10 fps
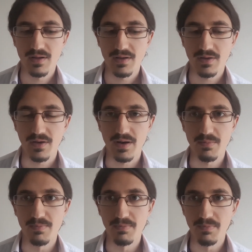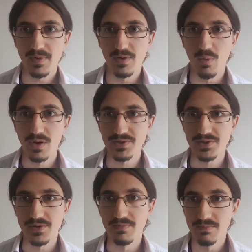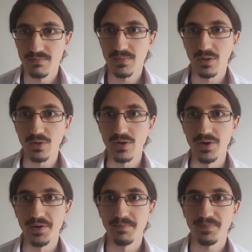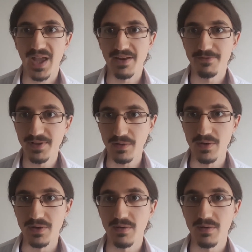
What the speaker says: You want to look good and feel good.